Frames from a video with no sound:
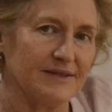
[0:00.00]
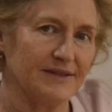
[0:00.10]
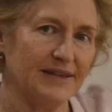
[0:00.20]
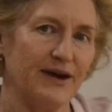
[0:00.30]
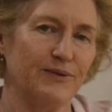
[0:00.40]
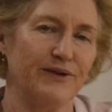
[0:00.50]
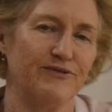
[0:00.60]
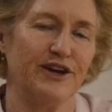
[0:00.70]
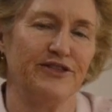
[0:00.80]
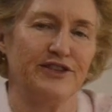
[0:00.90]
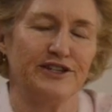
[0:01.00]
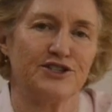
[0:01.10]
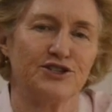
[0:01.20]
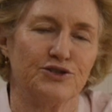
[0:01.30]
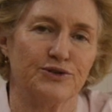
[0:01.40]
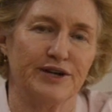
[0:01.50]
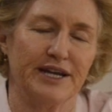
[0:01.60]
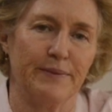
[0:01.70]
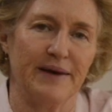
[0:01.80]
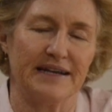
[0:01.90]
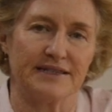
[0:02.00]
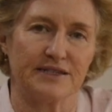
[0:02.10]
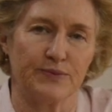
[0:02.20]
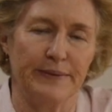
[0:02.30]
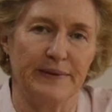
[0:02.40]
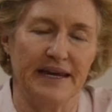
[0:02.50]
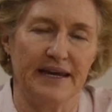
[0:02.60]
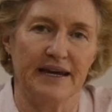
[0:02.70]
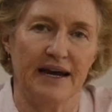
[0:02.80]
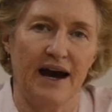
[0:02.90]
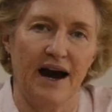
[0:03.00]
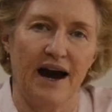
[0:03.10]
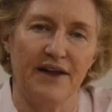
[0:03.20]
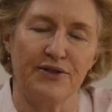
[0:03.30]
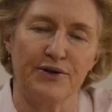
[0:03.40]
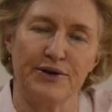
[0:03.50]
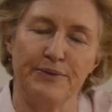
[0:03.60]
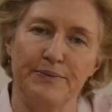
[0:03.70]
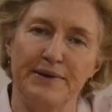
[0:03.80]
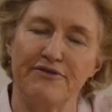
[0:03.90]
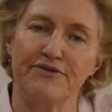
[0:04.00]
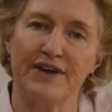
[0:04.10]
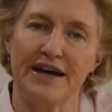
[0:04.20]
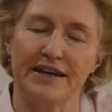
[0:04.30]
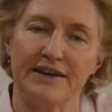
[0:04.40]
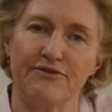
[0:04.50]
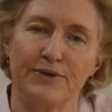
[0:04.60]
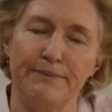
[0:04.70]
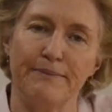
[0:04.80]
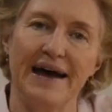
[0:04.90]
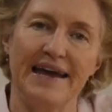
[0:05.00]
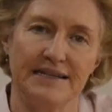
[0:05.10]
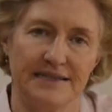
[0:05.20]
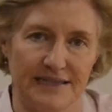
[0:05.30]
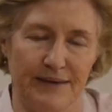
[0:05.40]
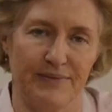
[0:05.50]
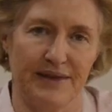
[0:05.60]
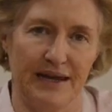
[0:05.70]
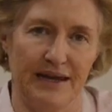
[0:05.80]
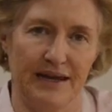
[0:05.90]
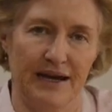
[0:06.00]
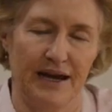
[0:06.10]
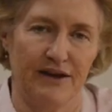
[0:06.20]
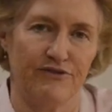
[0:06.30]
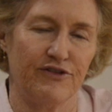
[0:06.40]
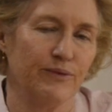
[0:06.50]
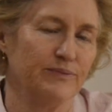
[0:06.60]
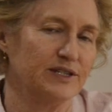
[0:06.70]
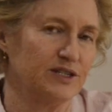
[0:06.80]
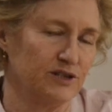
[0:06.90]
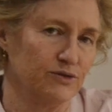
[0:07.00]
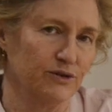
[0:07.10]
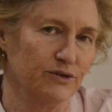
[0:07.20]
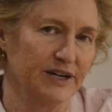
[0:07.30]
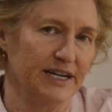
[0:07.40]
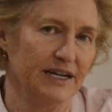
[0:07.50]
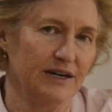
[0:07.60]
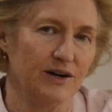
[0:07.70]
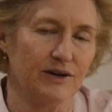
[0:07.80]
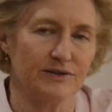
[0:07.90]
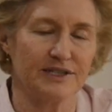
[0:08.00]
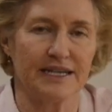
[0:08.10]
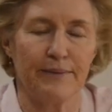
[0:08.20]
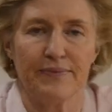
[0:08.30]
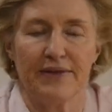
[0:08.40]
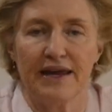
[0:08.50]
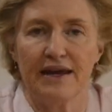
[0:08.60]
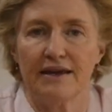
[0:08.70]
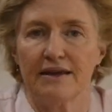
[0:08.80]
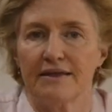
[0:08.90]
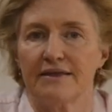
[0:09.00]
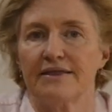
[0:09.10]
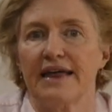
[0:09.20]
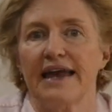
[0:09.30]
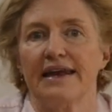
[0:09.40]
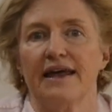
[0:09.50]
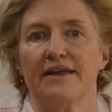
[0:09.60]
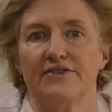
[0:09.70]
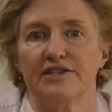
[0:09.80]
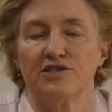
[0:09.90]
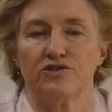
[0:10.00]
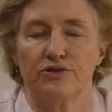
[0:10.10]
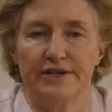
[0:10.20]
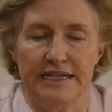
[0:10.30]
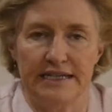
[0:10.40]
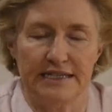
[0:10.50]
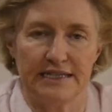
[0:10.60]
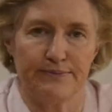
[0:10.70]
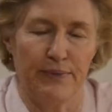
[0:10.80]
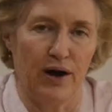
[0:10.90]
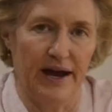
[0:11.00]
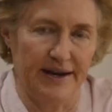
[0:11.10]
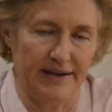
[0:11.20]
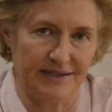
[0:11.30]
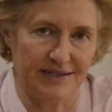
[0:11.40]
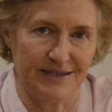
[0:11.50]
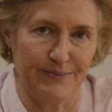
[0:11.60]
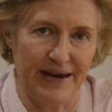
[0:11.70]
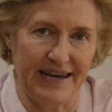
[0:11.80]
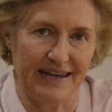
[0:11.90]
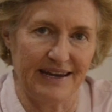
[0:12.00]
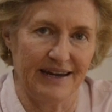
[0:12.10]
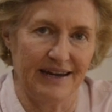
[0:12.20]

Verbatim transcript: Now we've read this story about Swimmy, I thought it'd be fun if we made something from the story or something that the story inspired us to make.